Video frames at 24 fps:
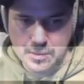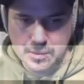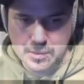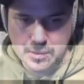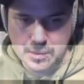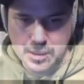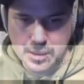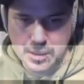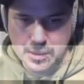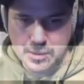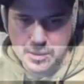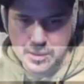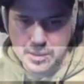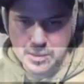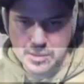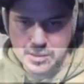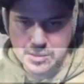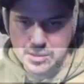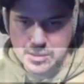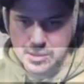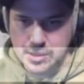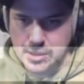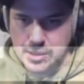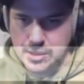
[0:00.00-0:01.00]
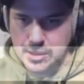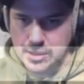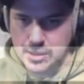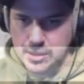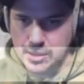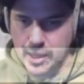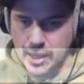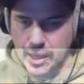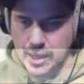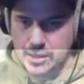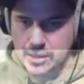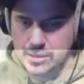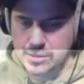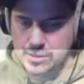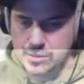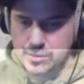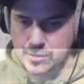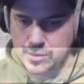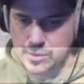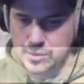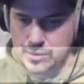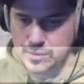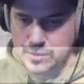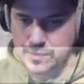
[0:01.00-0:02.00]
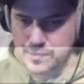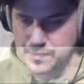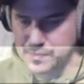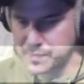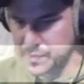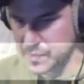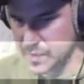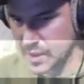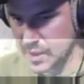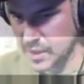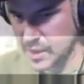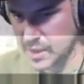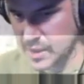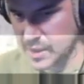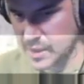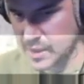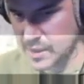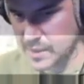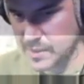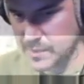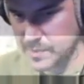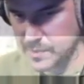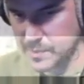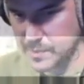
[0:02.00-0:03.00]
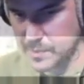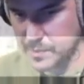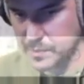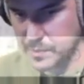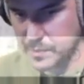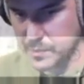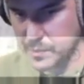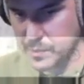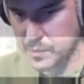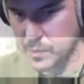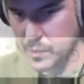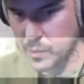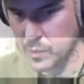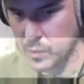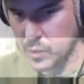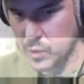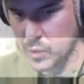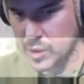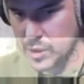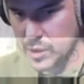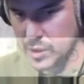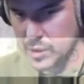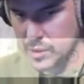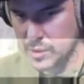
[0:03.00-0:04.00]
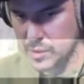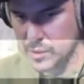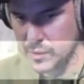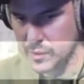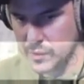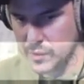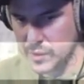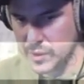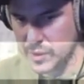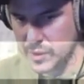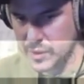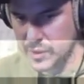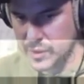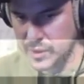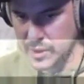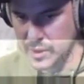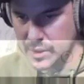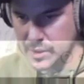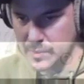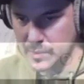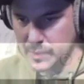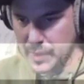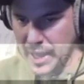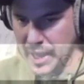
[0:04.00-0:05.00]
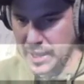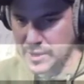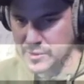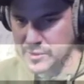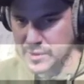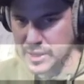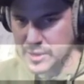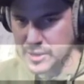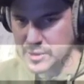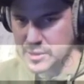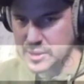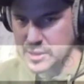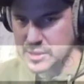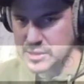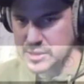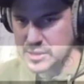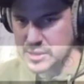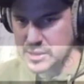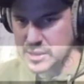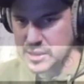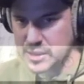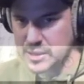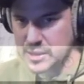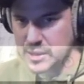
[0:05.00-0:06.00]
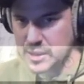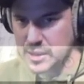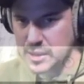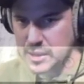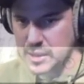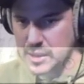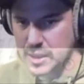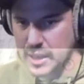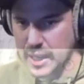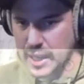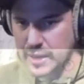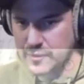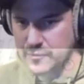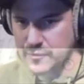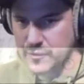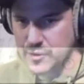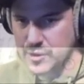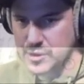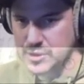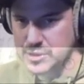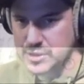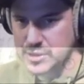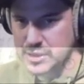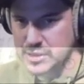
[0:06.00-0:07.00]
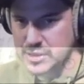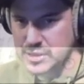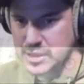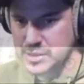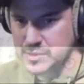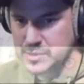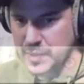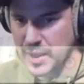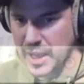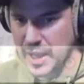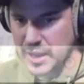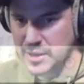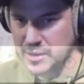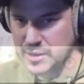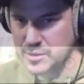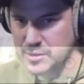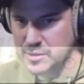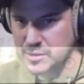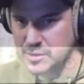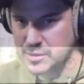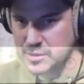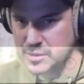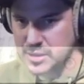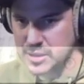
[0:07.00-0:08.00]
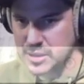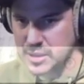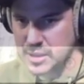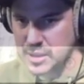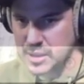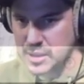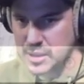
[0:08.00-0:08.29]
is the actual what the pattern that you're going to see. At first it says patterns.